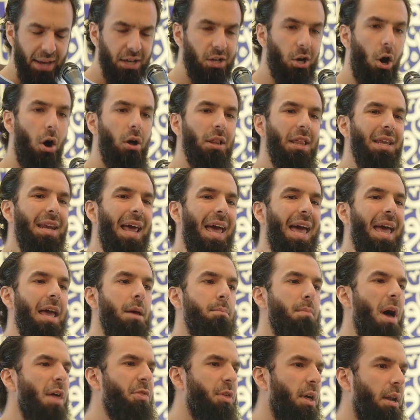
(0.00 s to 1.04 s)
call it a
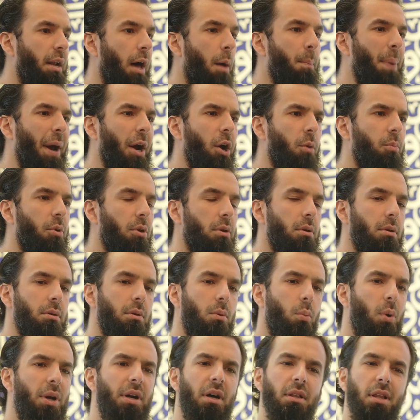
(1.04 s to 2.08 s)
mathal, a parable,
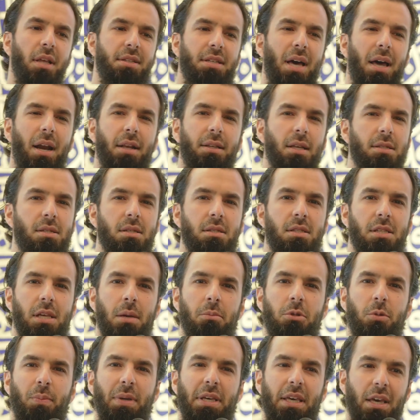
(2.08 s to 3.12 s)
when Allah Ta'ala doesn't
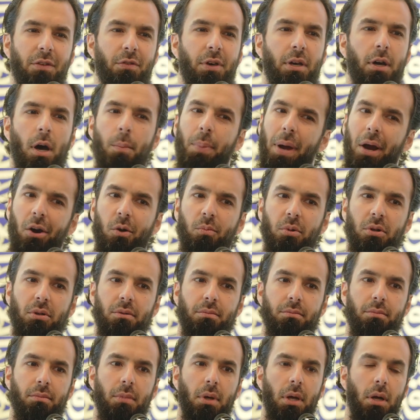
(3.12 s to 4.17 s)
seem to be giving a parable?
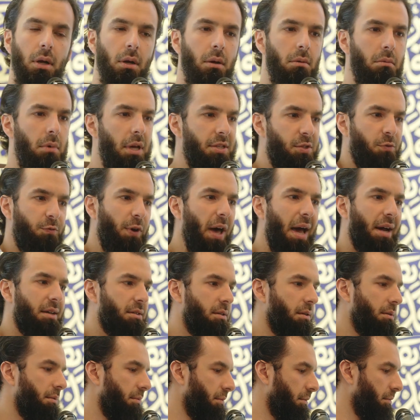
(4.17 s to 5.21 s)
It's a
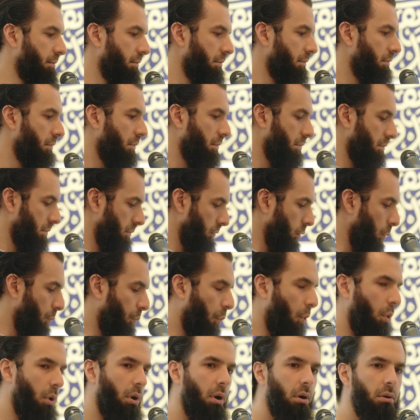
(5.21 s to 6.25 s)
fact. You
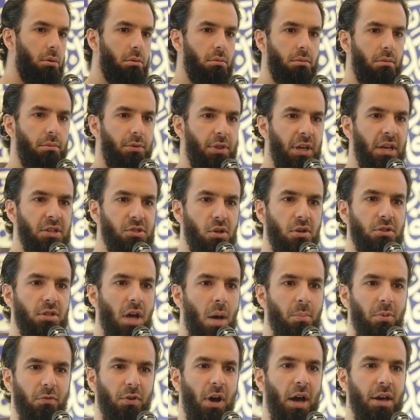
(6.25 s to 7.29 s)
pour things on
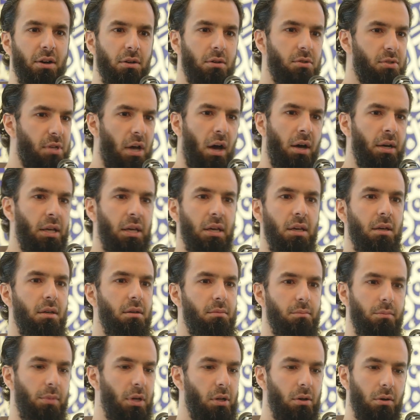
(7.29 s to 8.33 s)
top of idols, honey,
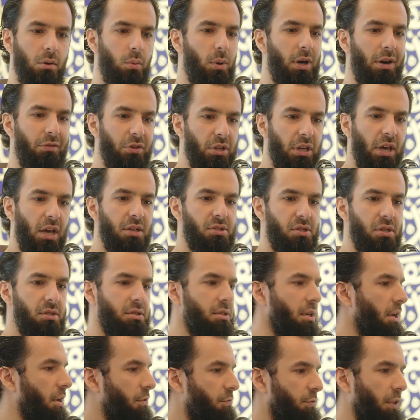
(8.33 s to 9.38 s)
milk, whatever the case
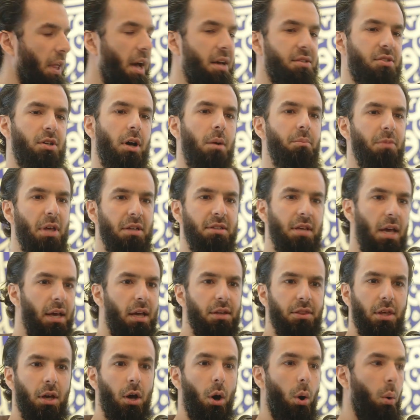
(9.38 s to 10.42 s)
is. Flies come, they take
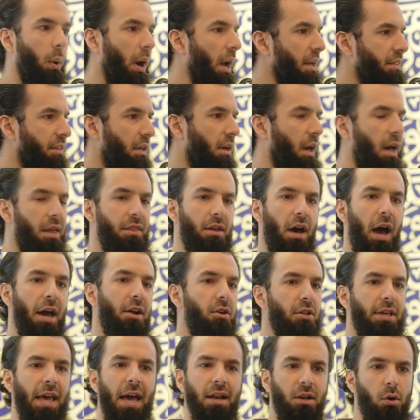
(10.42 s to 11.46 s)
it, they go away, and the
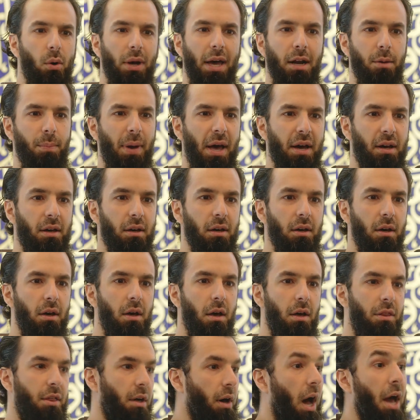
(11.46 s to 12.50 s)
idol can't go get it back.
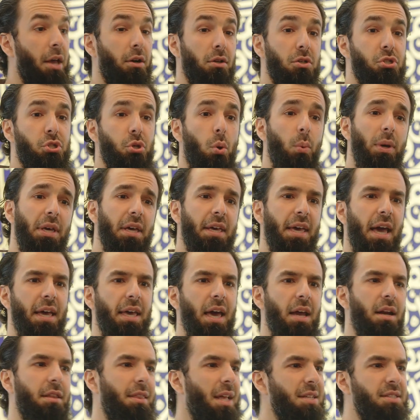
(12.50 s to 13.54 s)
The idol is so weak it can't
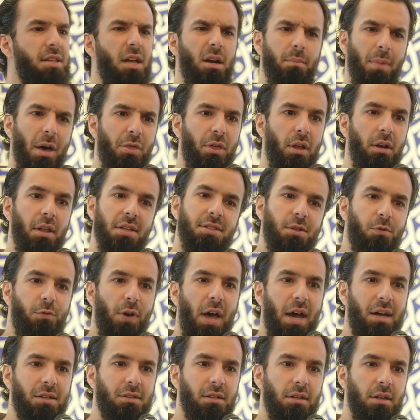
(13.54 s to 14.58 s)
get it. That's not a mathal, that's a
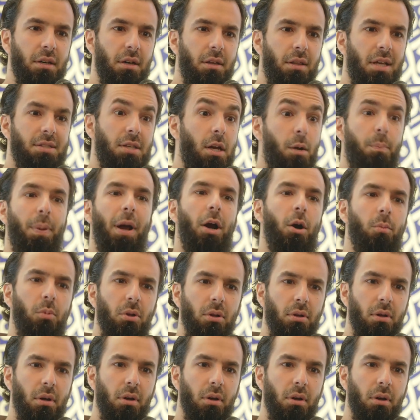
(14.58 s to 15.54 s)
fact. That's not a parable.